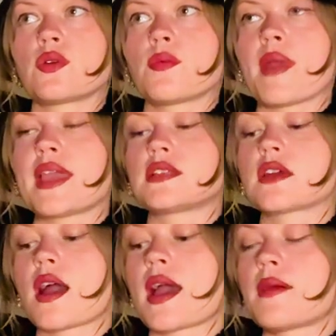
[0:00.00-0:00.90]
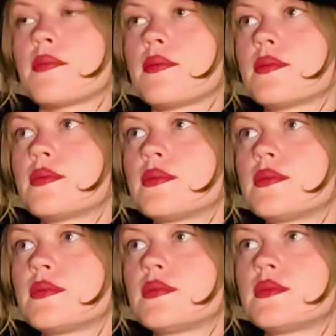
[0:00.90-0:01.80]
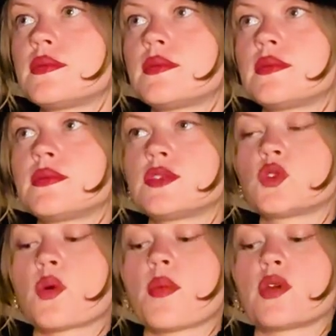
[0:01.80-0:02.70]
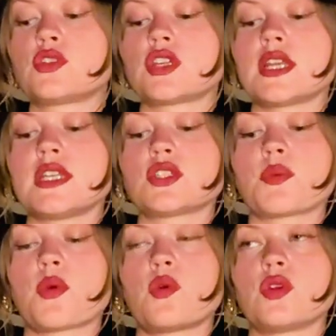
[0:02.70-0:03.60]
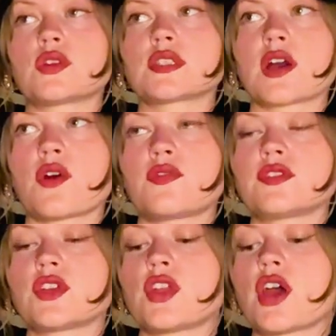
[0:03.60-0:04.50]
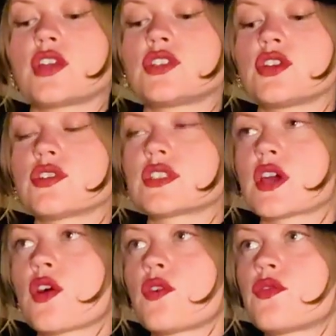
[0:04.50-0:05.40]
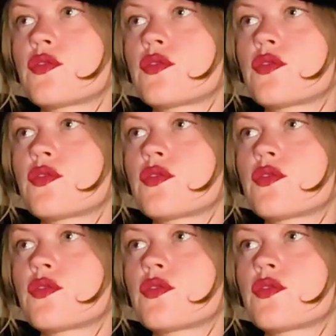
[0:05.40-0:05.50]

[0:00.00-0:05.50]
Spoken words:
Make time to emotionally support yourself, to nurture yourself,